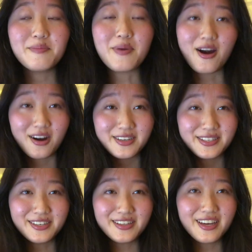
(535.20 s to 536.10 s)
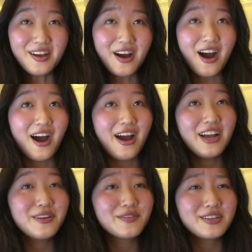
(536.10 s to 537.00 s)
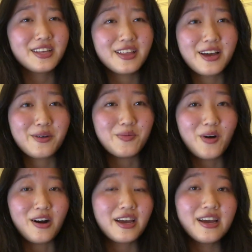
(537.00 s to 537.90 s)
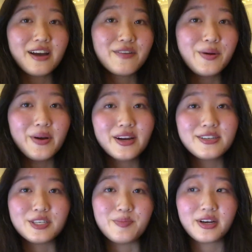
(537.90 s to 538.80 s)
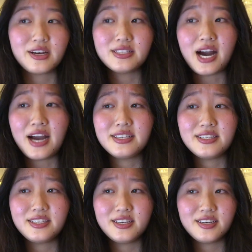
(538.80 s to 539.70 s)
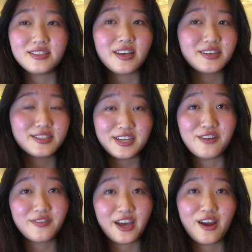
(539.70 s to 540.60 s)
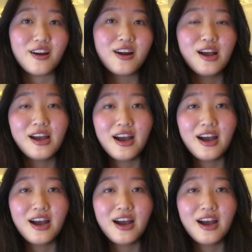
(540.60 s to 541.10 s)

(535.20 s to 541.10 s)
Personally, I really like walking everywhere just because I see it as like self-care.